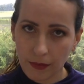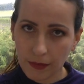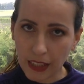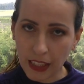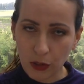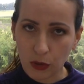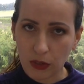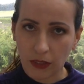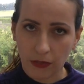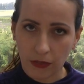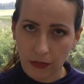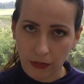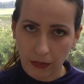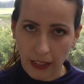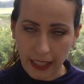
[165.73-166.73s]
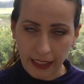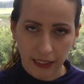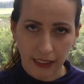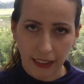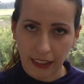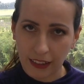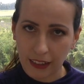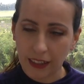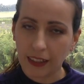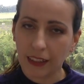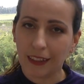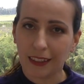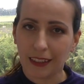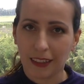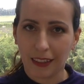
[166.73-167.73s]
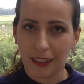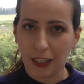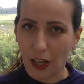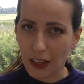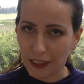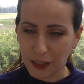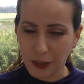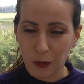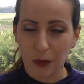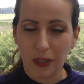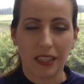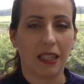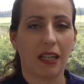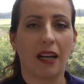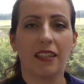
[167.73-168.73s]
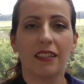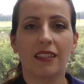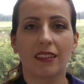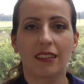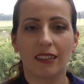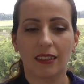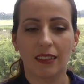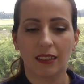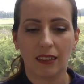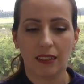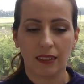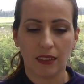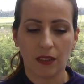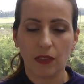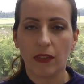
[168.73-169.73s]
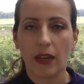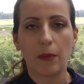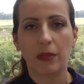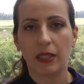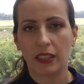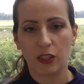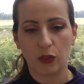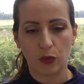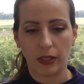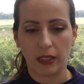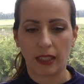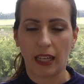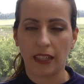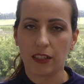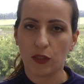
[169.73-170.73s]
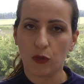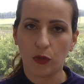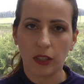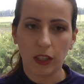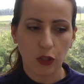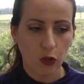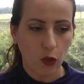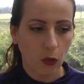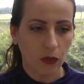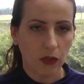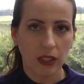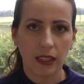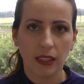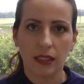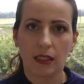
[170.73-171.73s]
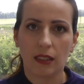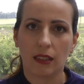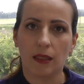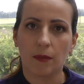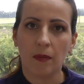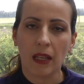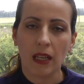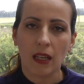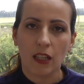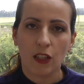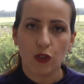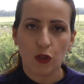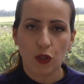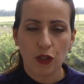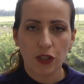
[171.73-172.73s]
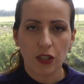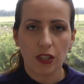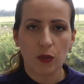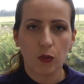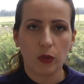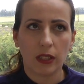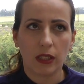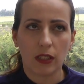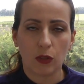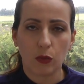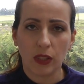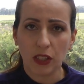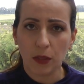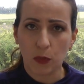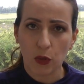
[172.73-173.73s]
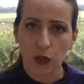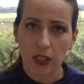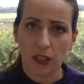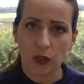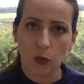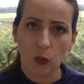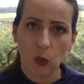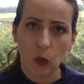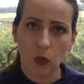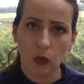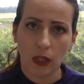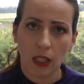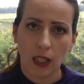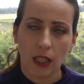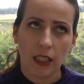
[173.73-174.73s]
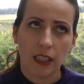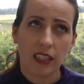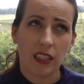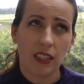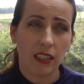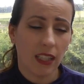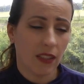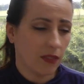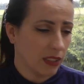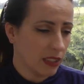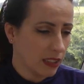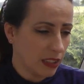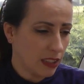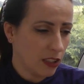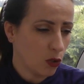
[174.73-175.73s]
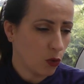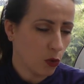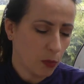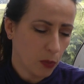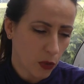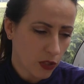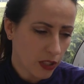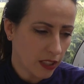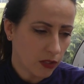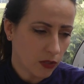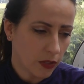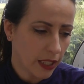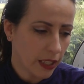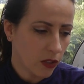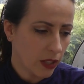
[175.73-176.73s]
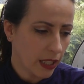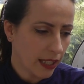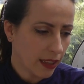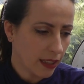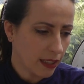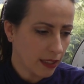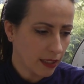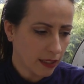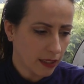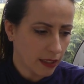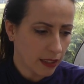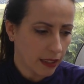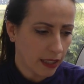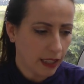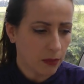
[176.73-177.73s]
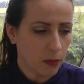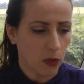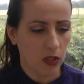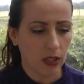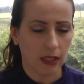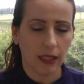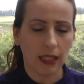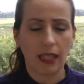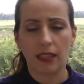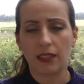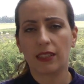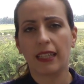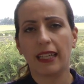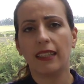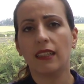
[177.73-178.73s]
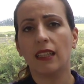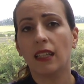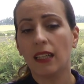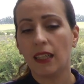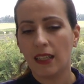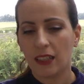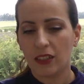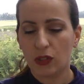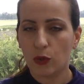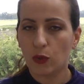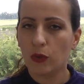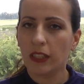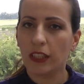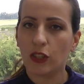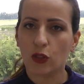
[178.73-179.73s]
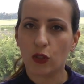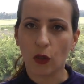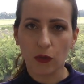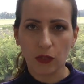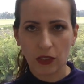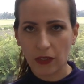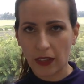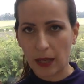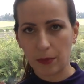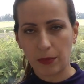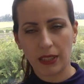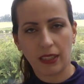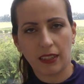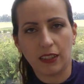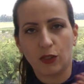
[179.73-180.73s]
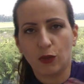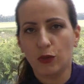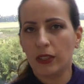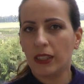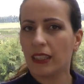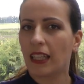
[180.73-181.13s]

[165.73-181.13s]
next to the fact that the color is really nice, the fabric is really nice, it's really soft. It's a jersey with 20% wool, 72% rayon, I think, and 8% elastane. It's a really soft fabric, it's really